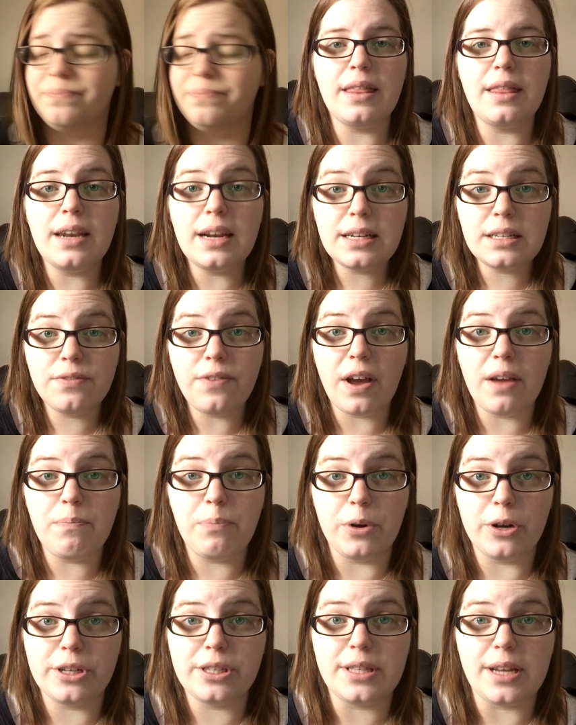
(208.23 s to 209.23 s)
the next 5
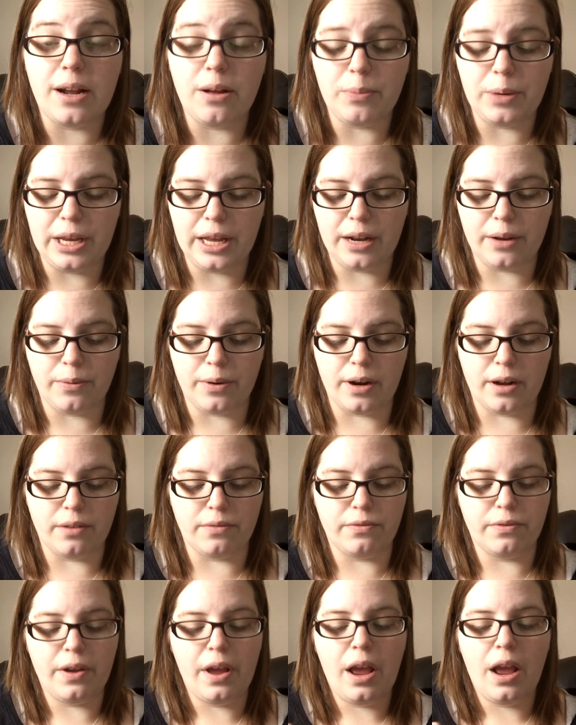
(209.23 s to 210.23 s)
books that I'll be getting rid
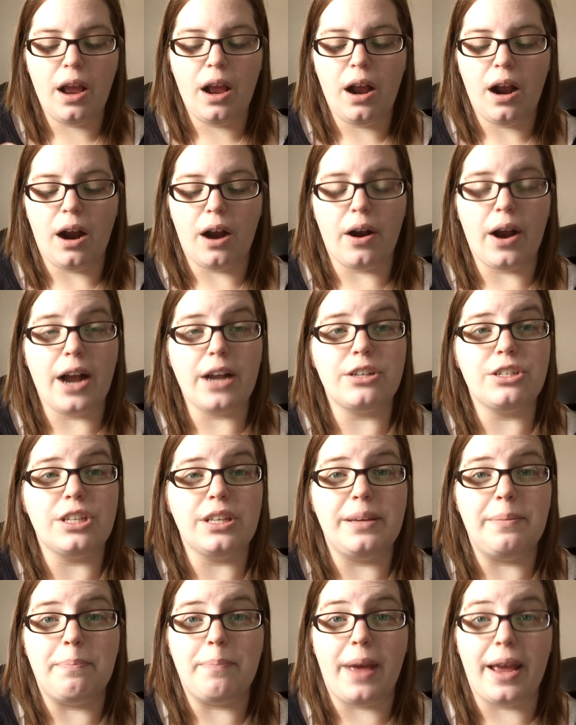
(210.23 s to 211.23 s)
of are
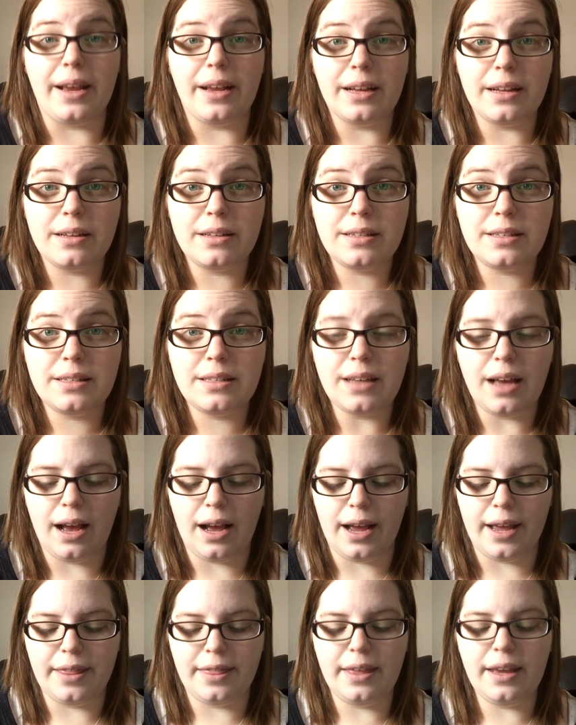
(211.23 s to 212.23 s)
actually mangas.
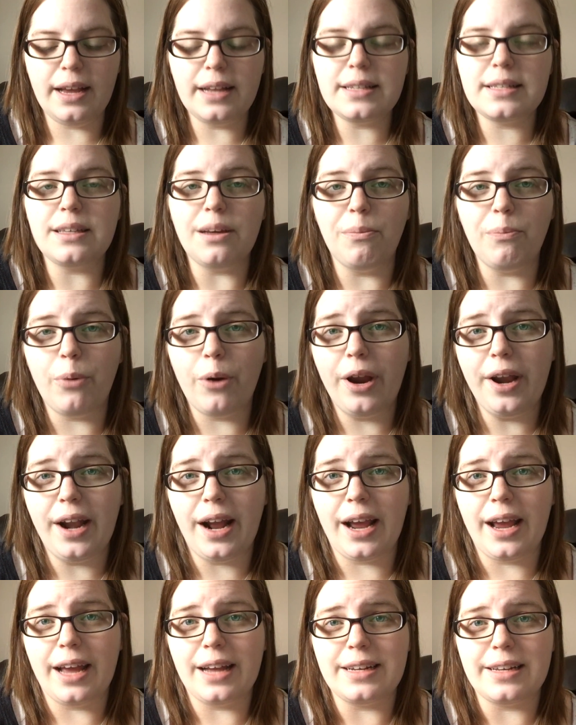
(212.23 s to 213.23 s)
I think at some point
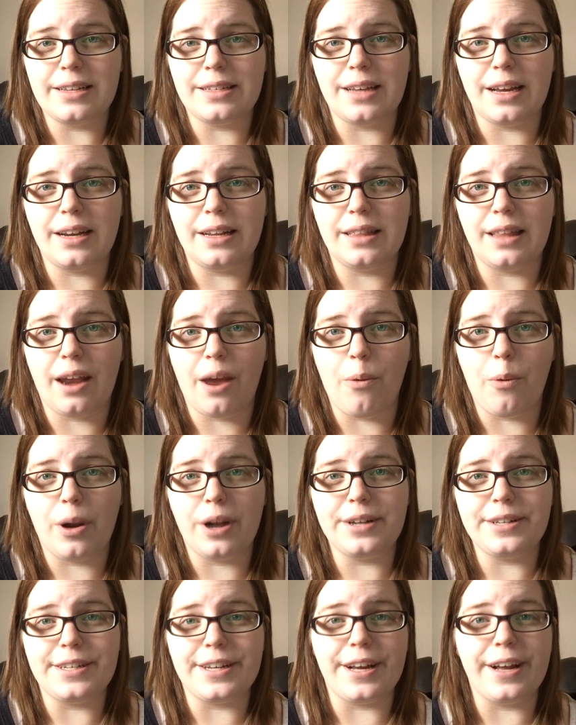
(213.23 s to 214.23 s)
I had decided that I
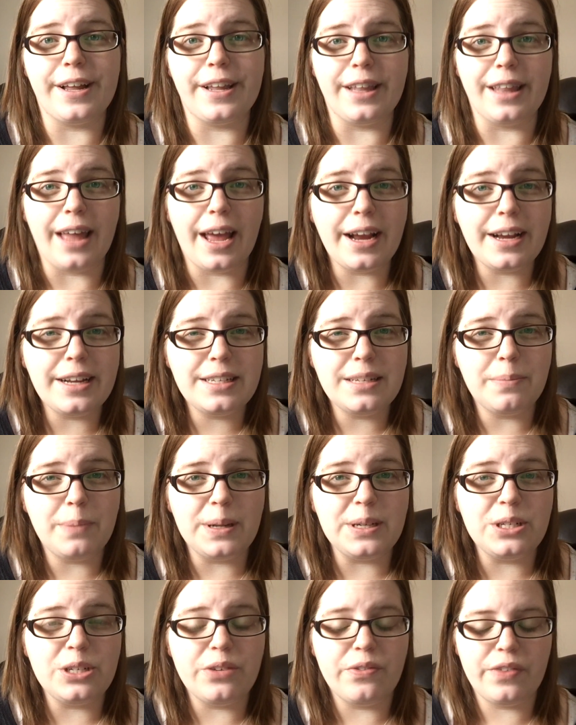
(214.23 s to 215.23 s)
wanted to collect a
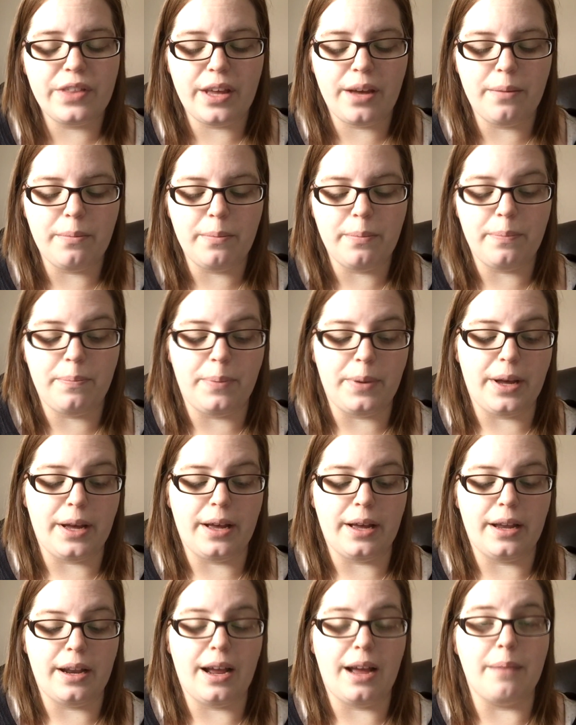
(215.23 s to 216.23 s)
bunch of them,
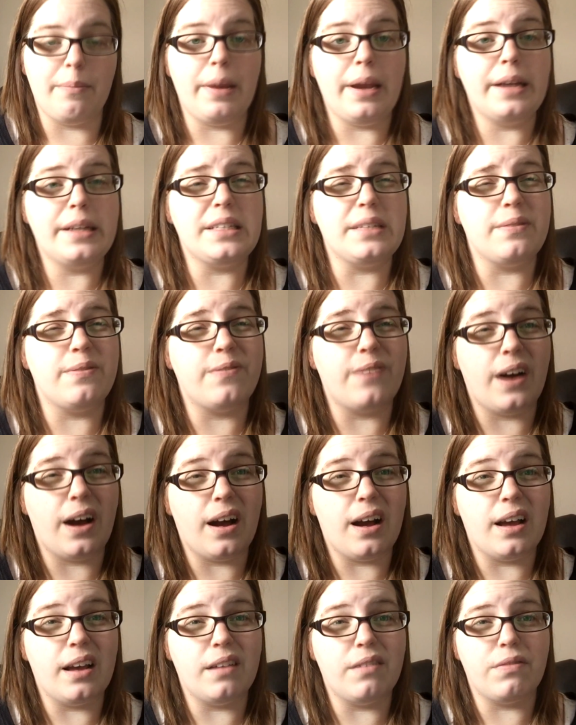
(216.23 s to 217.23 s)
but I made it to
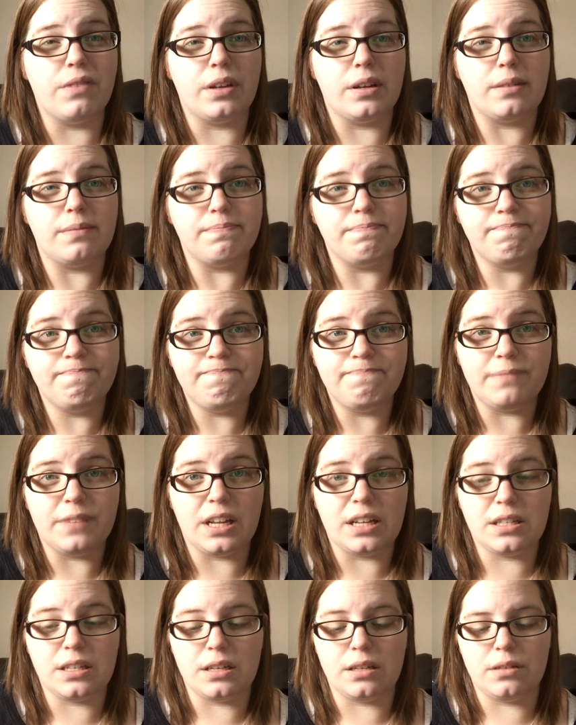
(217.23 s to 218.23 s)
5 and
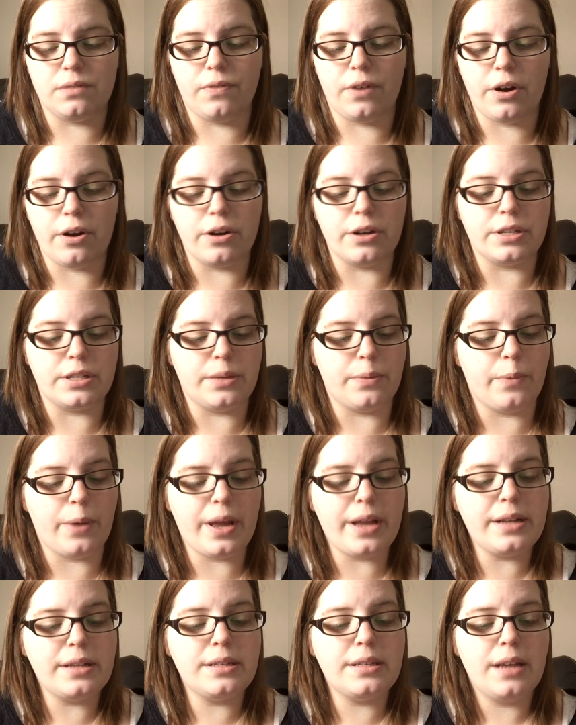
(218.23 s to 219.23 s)
that's as far as it
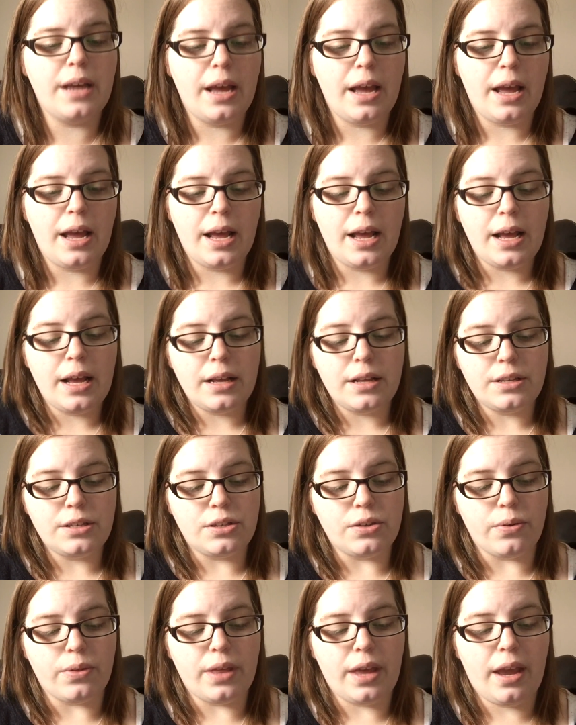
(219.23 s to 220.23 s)
went.
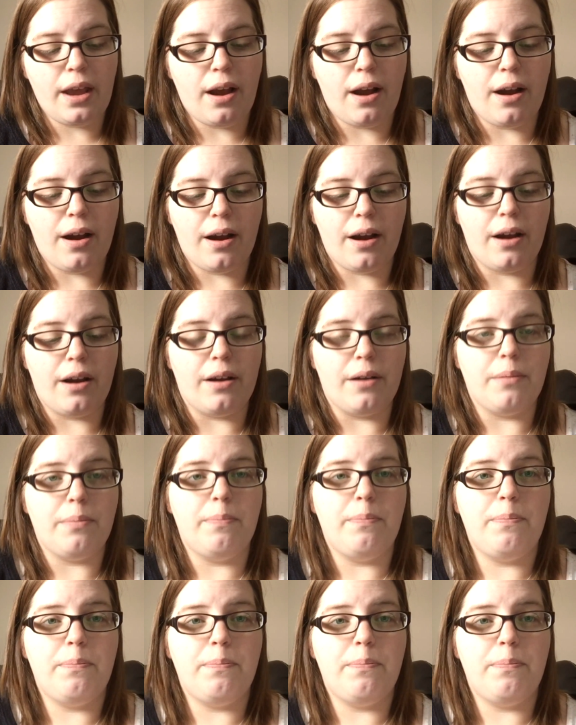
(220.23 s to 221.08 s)
So they are